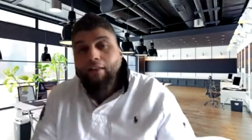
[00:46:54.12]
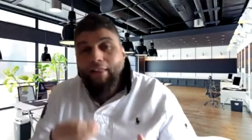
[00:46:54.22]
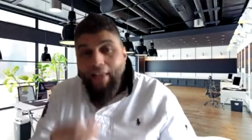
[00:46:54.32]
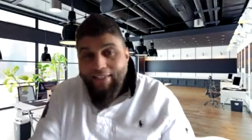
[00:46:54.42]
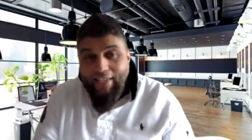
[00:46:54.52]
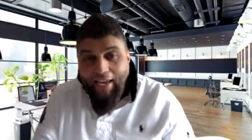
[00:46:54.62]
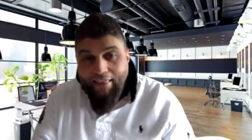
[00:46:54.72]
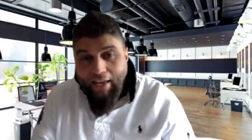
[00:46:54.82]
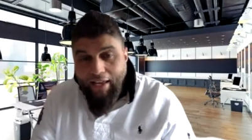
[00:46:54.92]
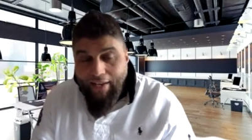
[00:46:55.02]
let's get
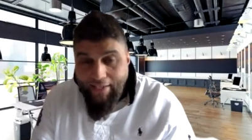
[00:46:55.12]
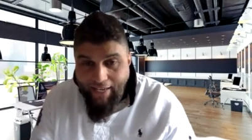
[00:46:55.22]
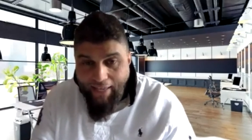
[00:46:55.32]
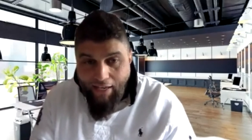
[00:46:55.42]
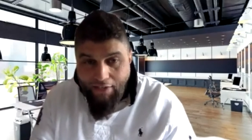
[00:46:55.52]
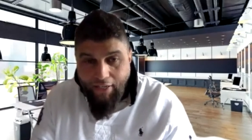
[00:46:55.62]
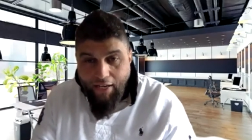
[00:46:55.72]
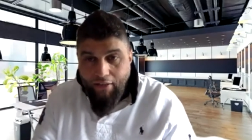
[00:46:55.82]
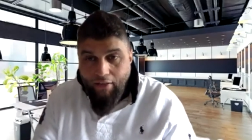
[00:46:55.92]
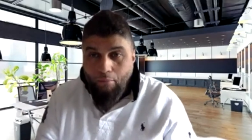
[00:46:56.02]
there let's get there
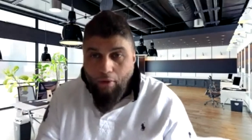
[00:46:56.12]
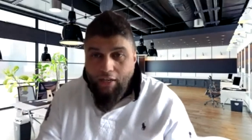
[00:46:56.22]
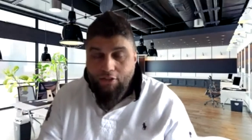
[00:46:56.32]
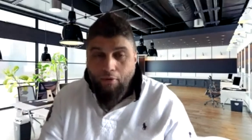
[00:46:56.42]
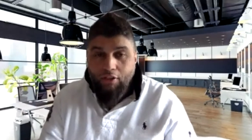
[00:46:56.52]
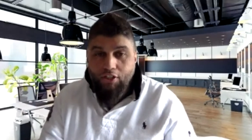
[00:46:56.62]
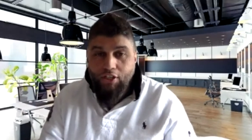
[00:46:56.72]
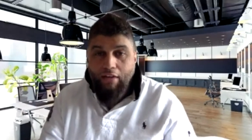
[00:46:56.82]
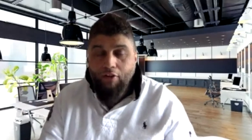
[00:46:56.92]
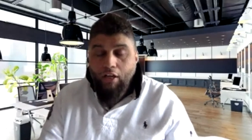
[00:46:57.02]
together. My name is Dr.
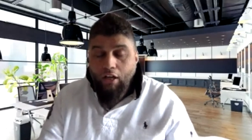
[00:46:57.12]
Jav.